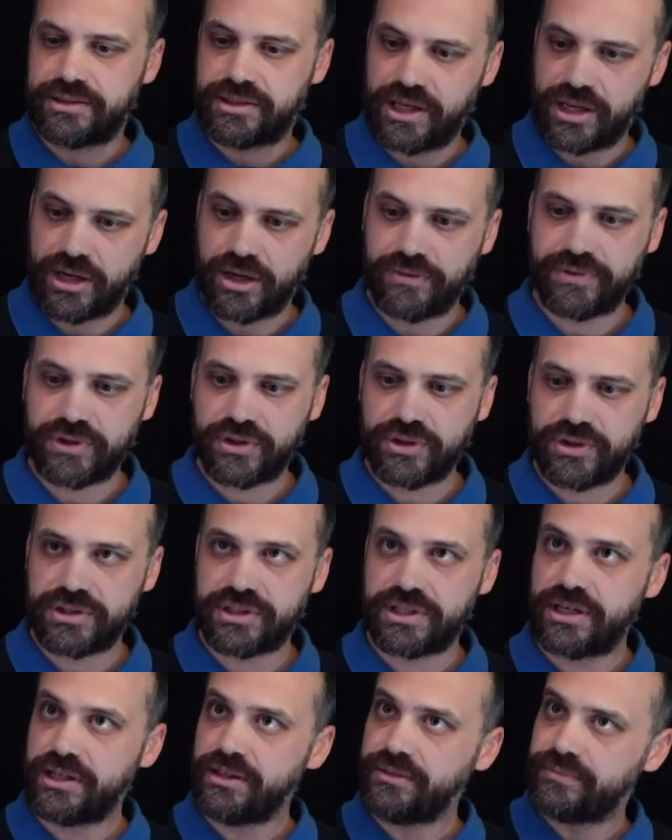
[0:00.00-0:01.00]
ten over
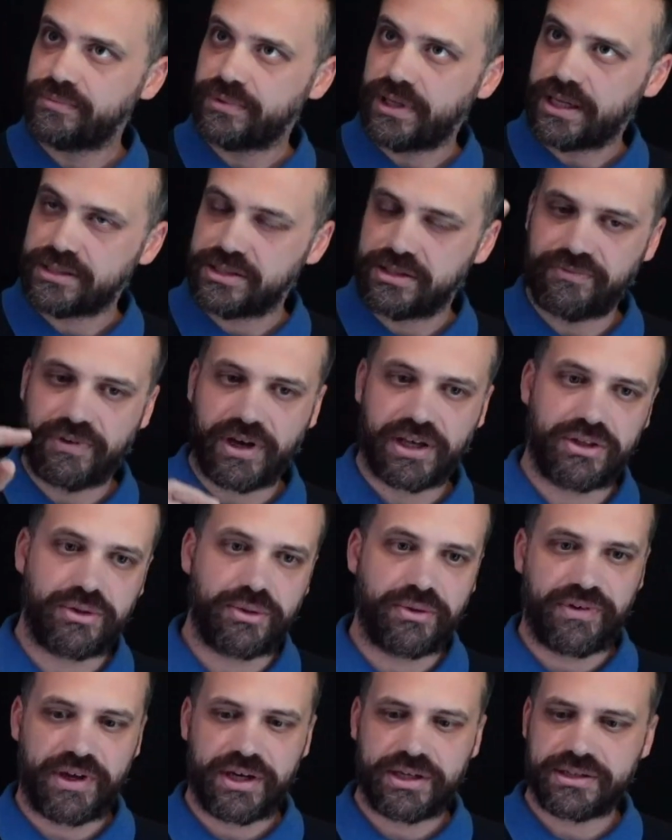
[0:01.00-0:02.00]
thirteen, that's the value
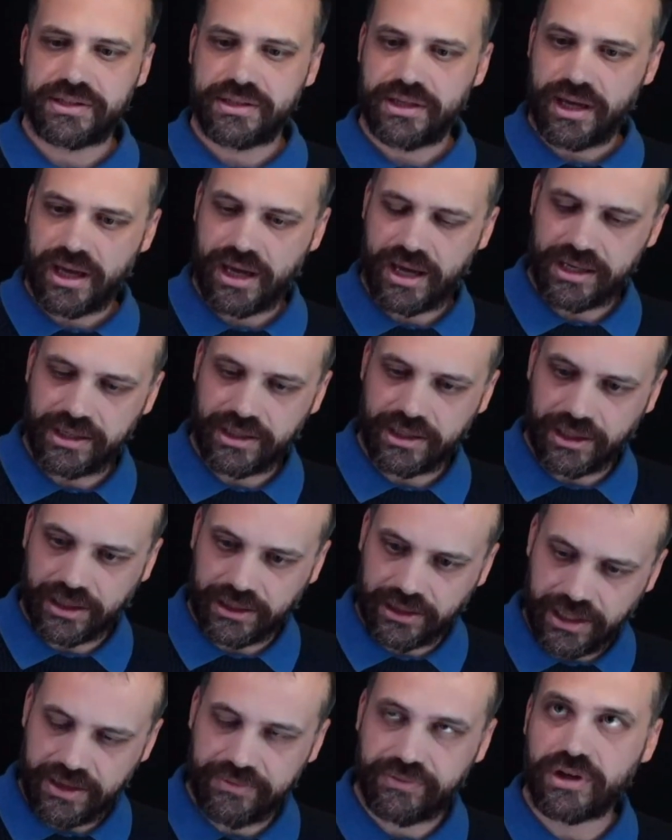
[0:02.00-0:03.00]
of x, and
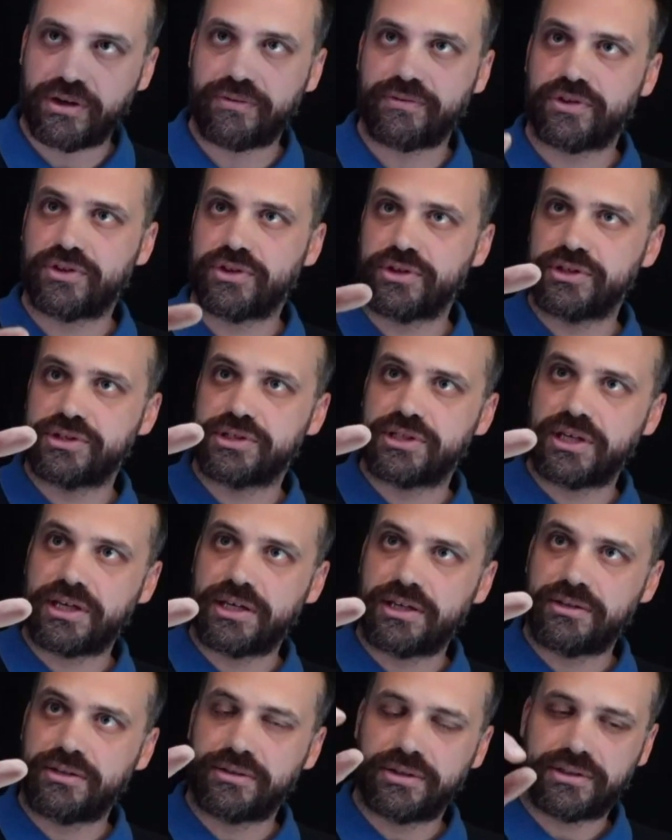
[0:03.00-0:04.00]
eleven over
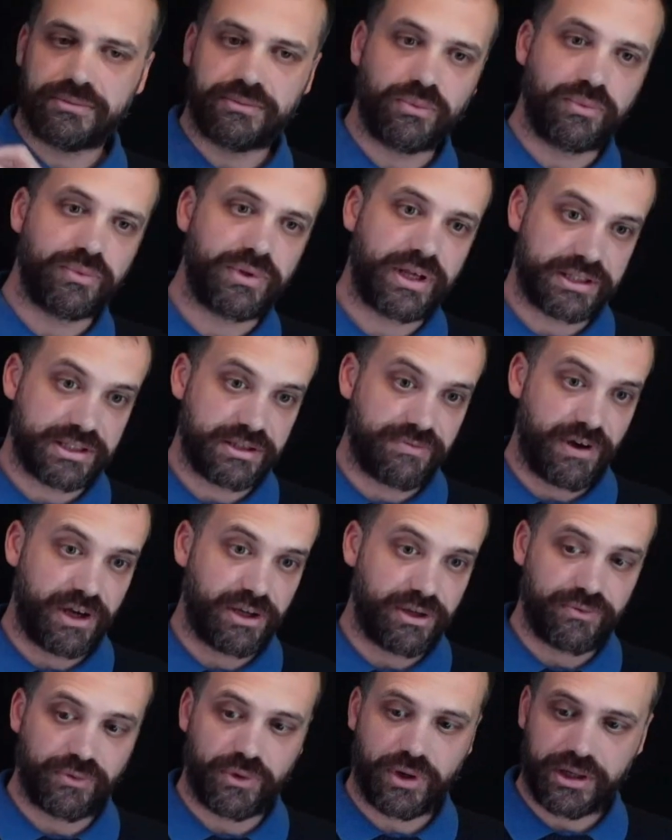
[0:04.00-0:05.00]
thirteen, that's the
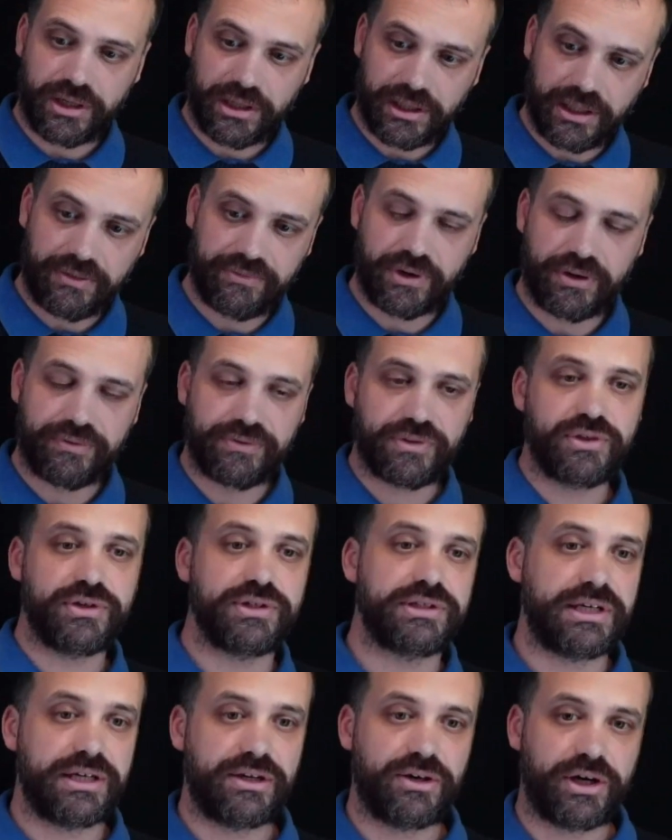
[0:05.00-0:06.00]
value of y, eleven over
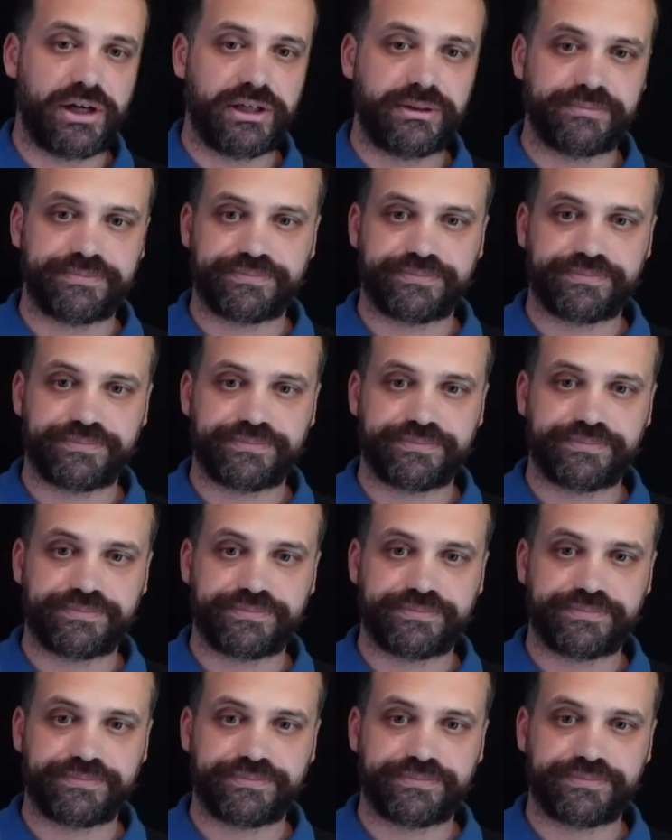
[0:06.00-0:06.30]
thirteen i.